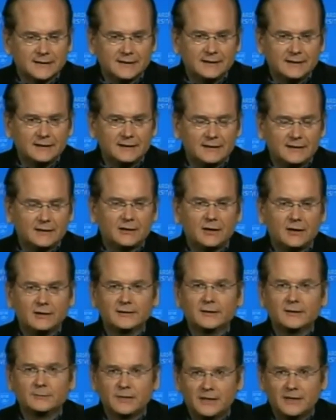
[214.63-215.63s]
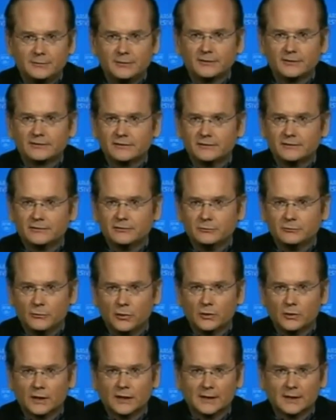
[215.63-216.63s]
he, he called on people to do
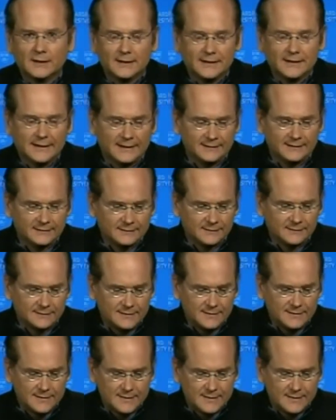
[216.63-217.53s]
more. And,